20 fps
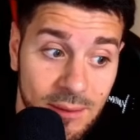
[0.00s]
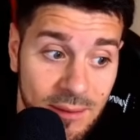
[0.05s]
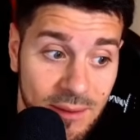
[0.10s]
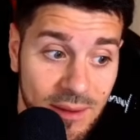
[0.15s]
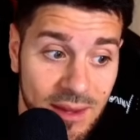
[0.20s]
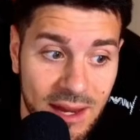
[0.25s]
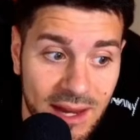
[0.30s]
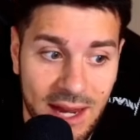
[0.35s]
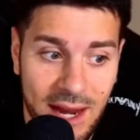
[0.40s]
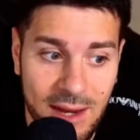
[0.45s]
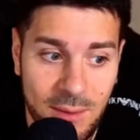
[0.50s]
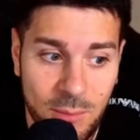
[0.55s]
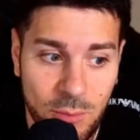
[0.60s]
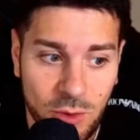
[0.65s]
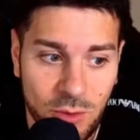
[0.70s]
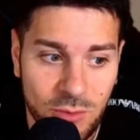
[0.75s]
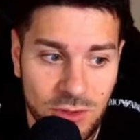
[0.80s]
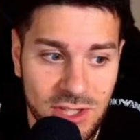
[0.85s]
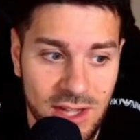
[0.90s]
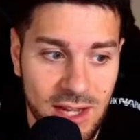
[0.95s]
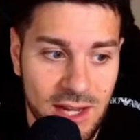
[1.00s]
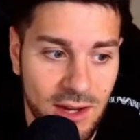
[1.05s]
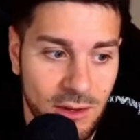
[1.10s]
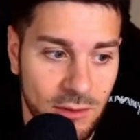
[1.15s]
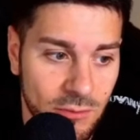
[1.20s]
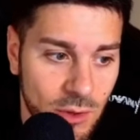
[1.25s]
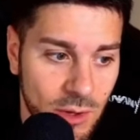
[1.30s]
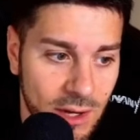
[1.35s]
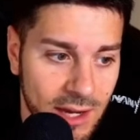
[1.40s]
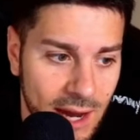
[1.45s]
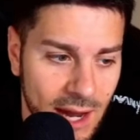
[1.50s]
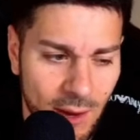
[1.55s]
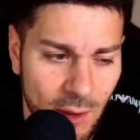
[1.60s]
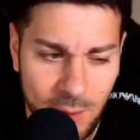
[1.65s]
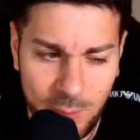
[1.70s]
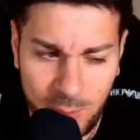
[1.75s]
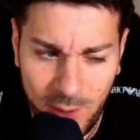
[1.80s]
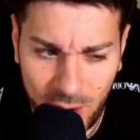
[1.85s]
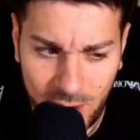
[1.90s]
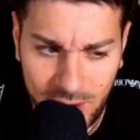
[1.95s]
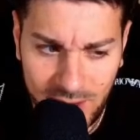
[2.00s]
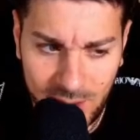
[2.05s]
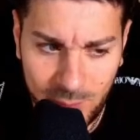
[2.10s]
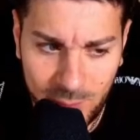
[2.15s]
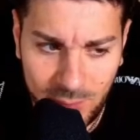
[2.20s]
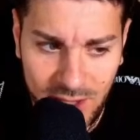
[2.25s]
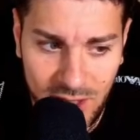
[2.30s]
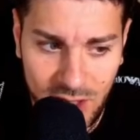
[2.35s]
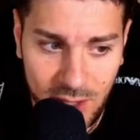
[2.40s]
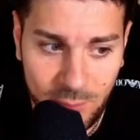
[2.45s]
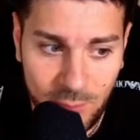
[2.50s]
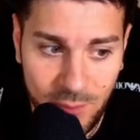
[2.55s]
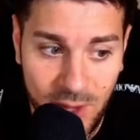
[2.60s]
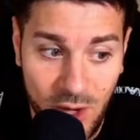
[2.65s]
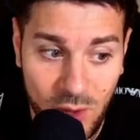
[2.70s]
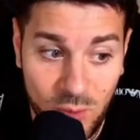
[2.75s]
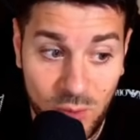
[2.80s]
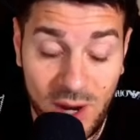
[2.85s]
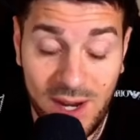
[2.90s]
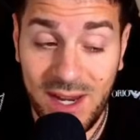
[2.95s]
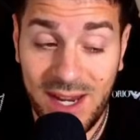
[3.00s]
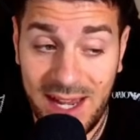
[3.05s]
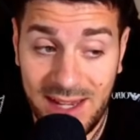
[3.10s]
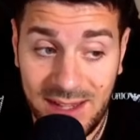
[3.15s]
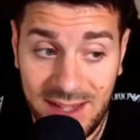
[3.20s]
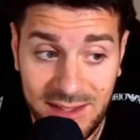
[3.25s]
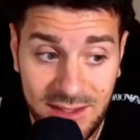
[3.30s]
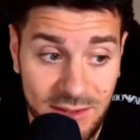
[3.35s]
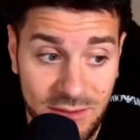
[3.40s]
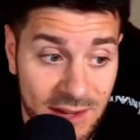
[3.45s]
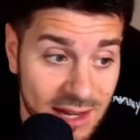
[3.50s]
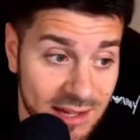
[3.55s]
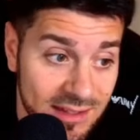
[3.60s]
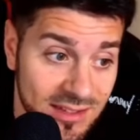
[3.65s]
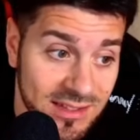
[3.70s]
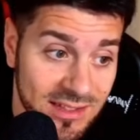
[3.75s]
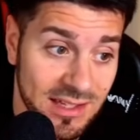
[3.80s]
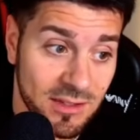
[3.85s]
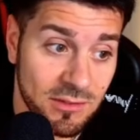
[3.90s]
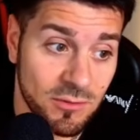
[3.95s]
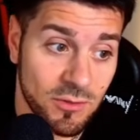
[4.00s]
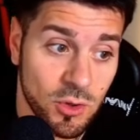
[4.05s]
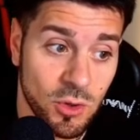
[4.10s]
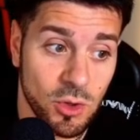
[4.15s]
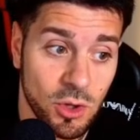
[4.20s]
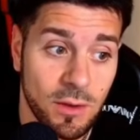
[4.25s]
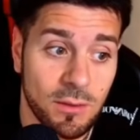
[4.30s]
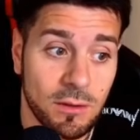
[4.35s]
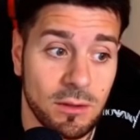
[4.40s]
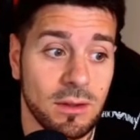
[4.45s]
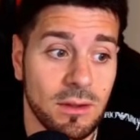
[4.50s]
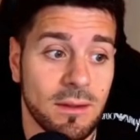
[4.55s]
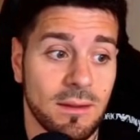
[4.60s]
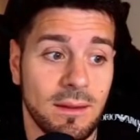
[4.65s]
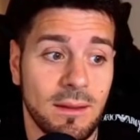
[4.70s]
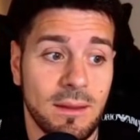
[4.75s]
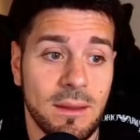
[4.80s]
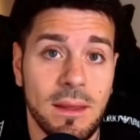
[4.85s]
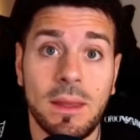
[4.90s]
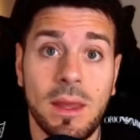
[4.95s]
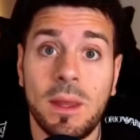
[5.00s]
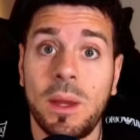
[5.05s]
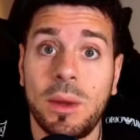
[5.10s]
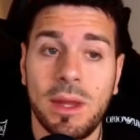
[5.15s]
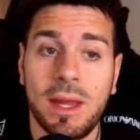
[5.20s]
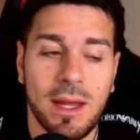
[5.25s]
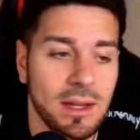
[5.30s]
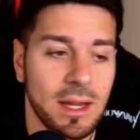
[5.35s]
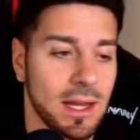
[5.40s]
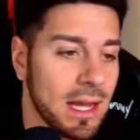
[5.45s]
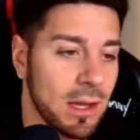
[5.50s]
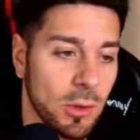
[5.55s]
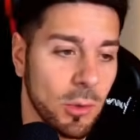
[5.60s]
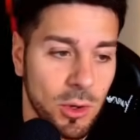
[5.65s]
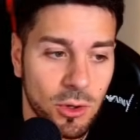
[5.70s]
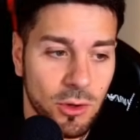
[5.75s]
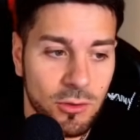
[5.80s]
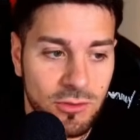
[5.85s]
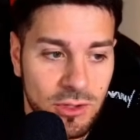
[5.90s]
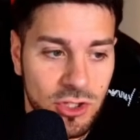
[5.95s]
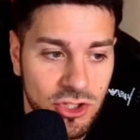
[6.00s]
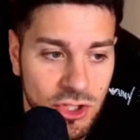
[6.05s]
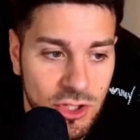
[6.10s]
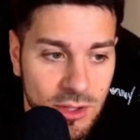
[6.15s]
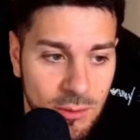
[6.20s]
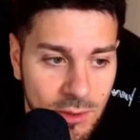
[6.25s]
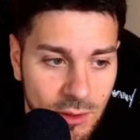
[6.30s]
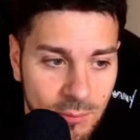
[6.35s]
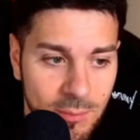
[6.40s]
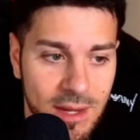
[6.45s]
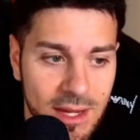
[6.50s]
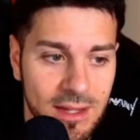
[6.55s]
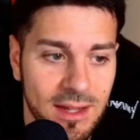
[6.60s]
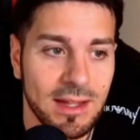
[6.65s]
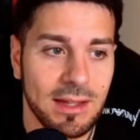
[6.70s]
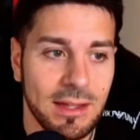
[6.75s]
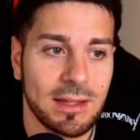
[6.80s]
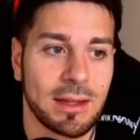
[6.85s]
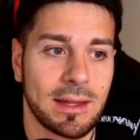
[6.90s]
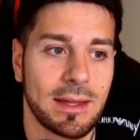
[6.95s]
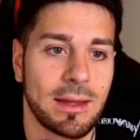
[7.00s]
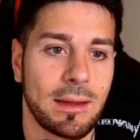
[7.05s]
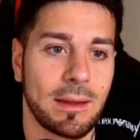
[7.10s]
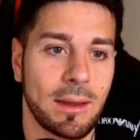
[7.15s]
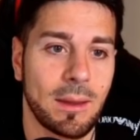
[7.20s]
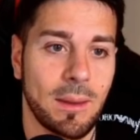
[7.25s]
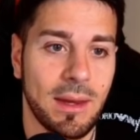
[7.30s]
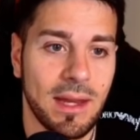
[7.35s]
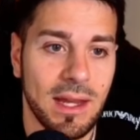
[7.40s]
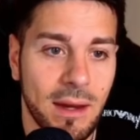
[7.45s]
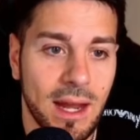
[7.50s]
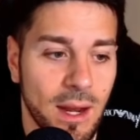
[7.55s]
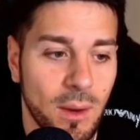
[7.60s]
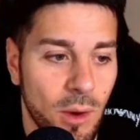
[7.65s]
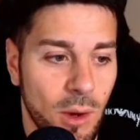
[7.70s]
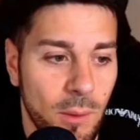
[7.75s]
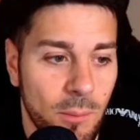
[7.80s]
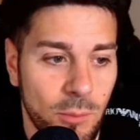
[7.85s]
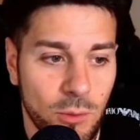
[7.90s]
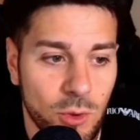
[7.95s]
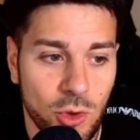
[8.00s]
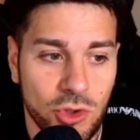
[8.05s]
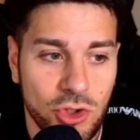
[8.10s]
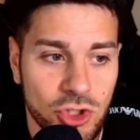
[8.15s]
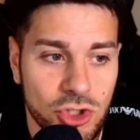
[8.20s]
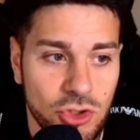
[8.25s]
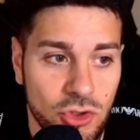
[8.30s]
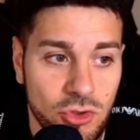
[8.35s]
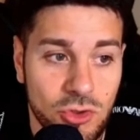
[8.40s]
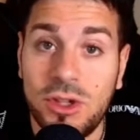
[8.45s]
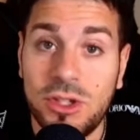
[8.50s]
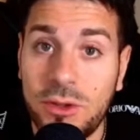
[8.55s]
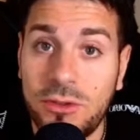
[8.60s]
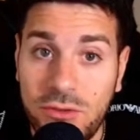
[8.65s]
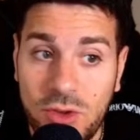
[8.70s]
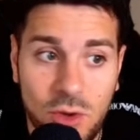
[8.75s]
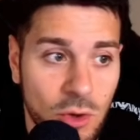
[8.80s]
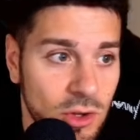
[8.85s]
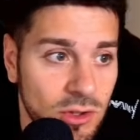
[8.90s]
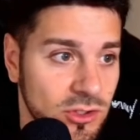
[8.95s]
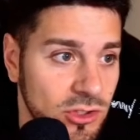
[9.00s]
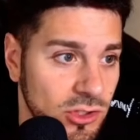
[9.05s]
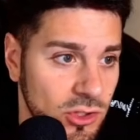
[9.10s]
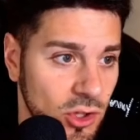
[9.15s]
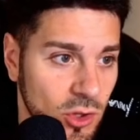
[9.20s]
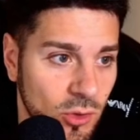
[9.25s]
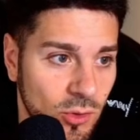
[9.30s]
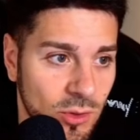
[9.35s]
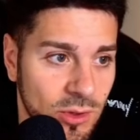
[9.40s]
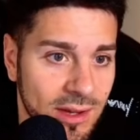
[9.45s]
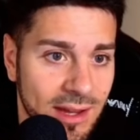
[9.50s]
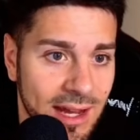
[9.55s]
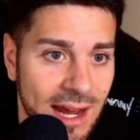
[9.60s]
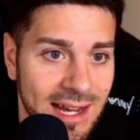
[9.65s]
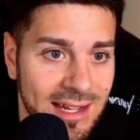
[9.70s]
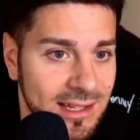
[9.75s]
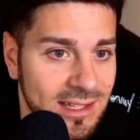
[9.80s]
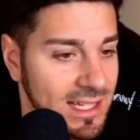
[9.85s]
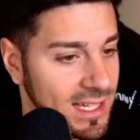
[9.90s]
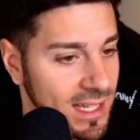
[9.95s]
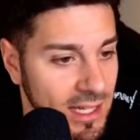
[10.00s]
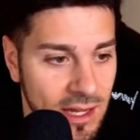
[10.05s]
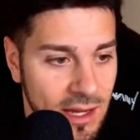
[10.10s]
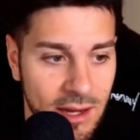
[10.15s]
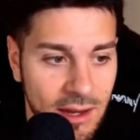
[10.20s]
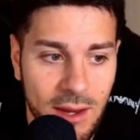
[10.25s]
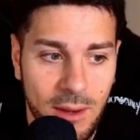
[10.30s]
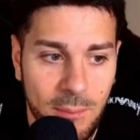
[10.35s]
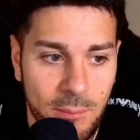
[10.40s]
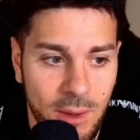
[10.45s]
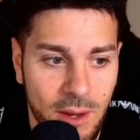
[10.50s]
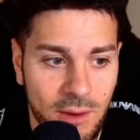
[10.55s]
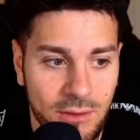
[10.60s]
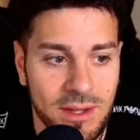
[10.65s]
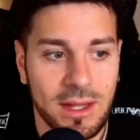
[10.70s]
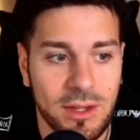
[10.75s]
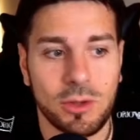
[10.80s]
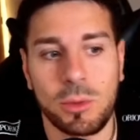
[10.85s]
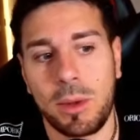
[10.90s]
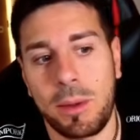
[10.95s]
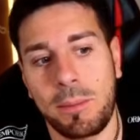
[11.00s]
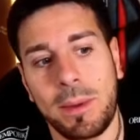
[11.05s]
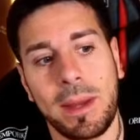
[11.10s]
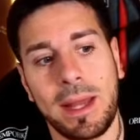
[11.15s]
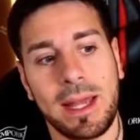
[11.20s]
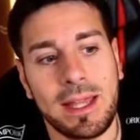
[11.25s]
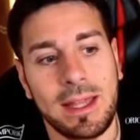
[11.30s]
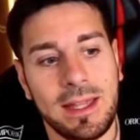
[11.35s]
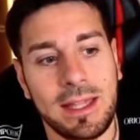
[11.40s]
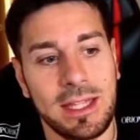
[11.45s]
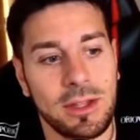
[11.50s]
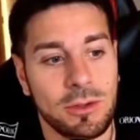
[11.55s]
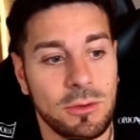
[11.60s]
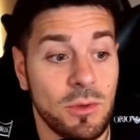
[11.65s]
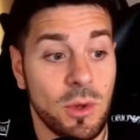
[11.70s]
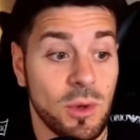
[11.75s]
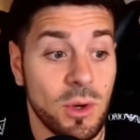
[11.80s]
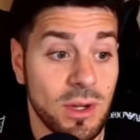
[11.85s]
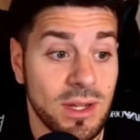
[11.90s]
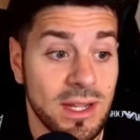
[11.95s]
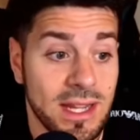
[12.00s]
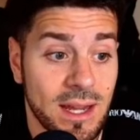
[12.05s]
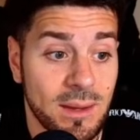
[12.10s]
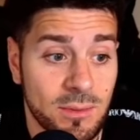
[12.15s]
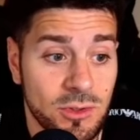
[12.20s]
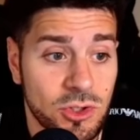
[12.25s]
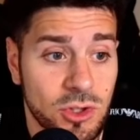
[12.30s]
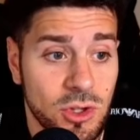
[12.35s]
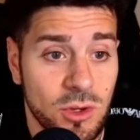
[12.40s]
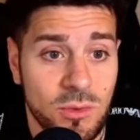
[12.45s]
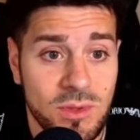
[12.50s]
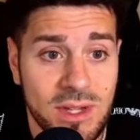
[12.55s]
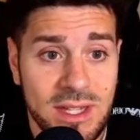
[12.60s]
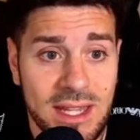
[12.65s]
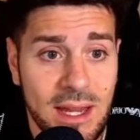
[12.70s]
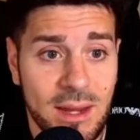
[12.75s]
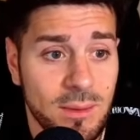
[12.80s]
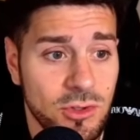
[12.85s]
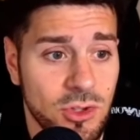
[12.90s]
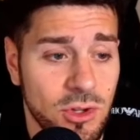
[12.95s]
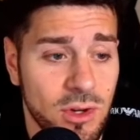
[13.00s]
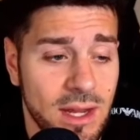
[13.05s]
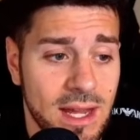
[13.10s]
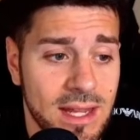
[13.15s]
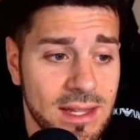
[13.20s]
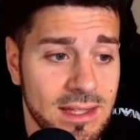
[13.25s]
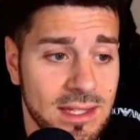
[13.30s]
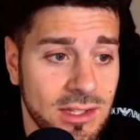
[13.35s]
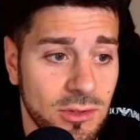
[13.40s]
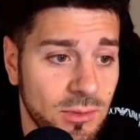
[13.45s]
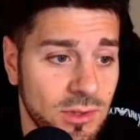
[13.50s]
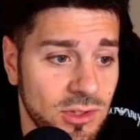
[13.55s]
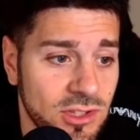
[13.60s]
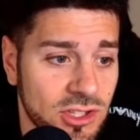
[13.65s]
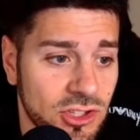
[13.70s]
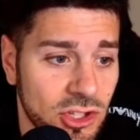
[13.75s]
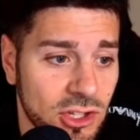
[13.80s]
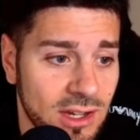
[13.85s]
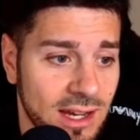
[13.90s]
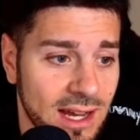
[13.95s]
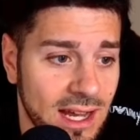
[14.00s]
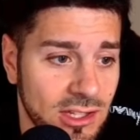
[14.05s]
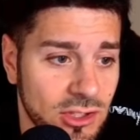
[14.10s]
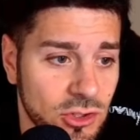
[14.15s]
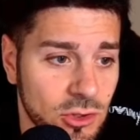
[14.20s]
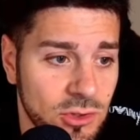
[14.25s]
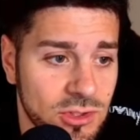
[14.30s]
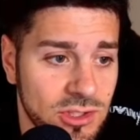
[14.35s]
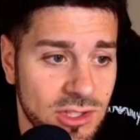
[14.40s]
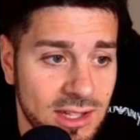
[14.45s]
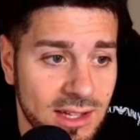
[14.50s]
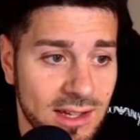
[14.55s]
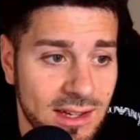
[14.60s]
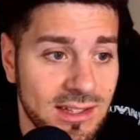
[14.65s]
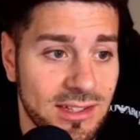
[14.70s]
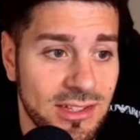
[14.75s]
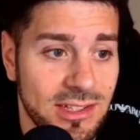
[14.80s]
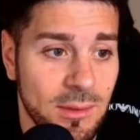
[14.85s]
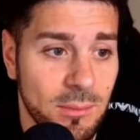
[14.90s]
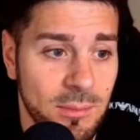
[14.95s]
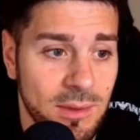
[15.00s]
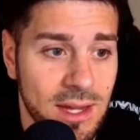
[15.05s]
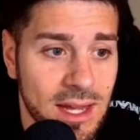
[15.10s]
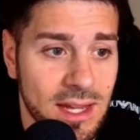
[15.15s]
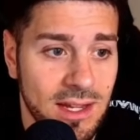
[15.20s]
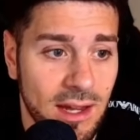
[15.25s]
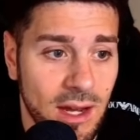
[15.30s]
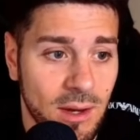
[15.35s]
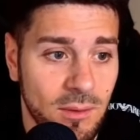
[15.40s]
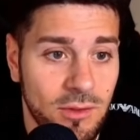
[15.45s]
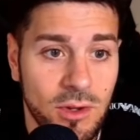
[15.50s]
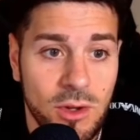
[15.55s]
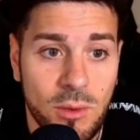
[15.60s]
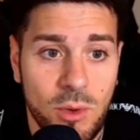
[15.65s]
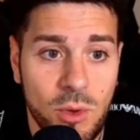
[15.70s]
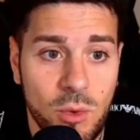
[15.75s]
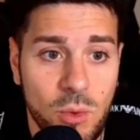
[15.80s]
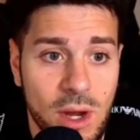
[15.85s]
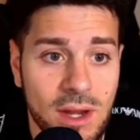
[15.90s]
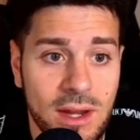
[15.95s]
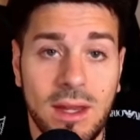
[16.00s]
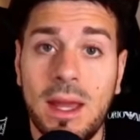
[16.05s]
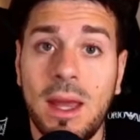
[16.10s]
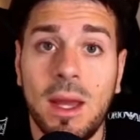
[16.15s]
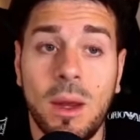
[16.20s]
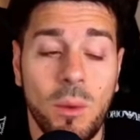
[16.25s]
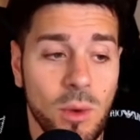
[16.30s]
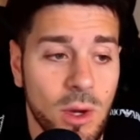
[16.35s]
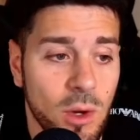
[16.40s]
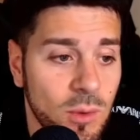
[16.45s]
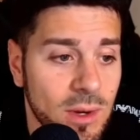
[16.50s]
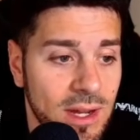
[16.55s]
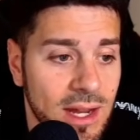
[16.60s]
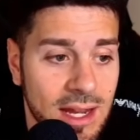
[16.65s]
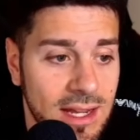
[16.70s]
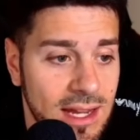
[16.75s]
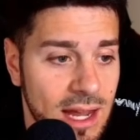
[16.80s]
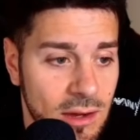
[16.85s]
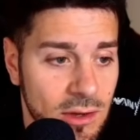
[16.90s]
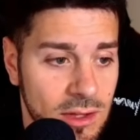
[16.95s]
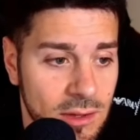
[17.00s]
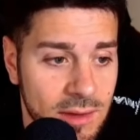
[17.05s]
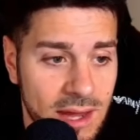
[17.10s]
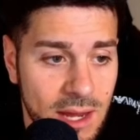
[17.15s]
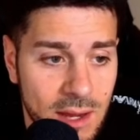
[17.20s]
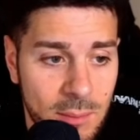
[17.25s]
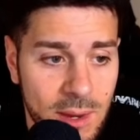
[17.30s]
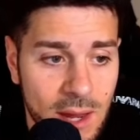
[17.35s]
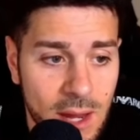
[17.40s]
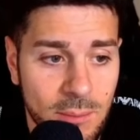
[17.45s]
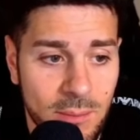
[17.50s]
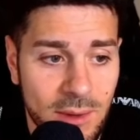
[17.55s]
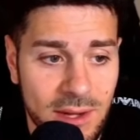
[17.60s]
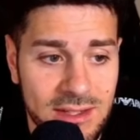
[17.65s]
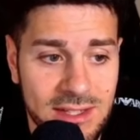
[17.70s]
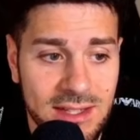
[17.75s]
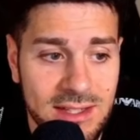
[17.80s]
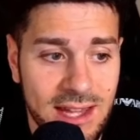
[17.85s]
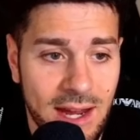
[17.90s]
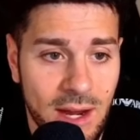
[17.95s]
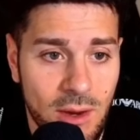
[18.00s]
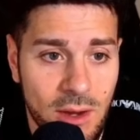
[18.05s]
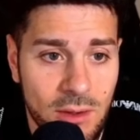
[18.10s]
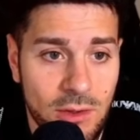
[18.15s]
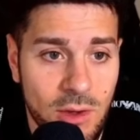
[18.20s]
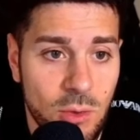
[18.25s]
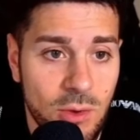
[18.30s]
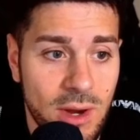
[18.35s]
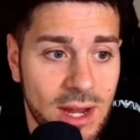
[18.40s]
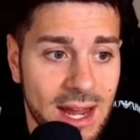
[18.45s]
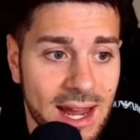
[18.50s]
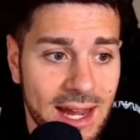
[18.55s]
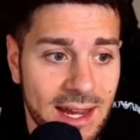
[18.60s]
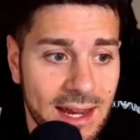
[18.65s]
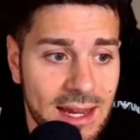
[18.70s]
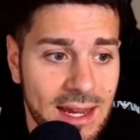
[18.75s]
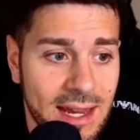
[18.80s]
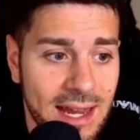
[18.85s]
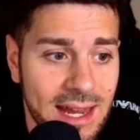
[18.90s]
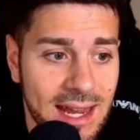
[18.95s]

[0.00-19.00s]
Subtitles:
The knight moves here. For now, it blocks the bishop, but on one hand, it defends c4. On the other hand, we're officially preparing our push to e4. So knight here, perfect. We play e4, capture, recapture, and this position, as you'll see, is simply a comfortable one where we can now develop our pieces however we like.